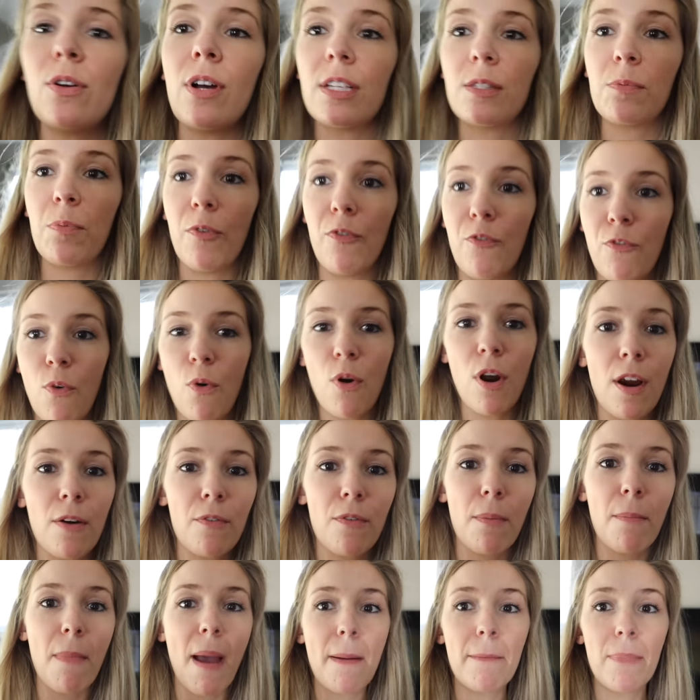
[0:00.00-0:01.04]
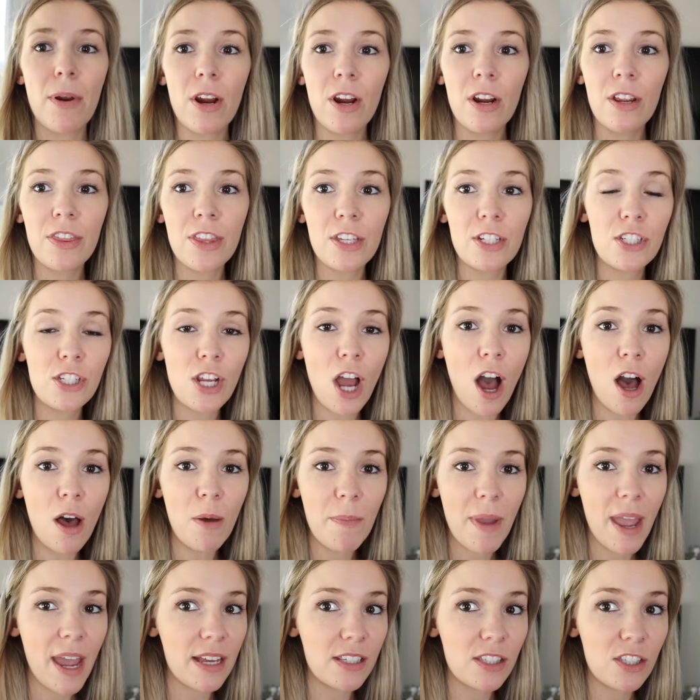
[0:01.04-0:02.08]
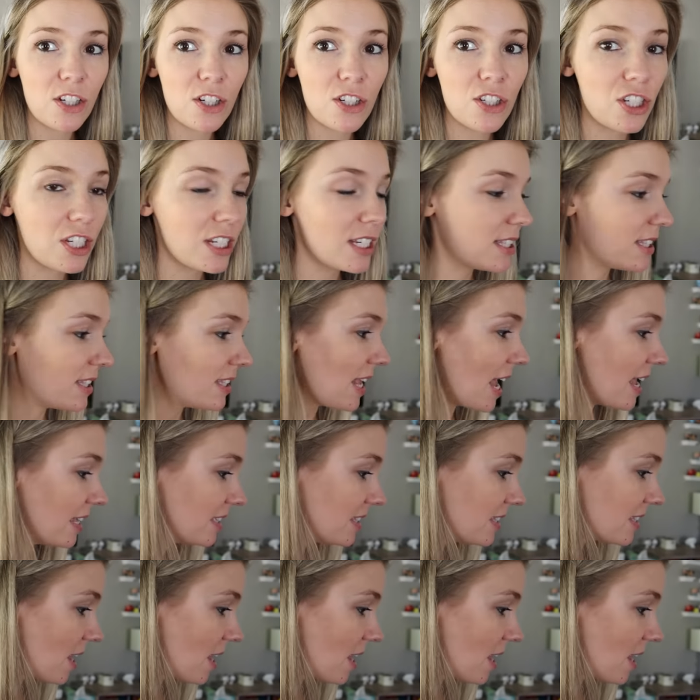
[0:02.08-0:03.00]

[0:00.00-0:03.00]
to us before, remember? The doll master, she sent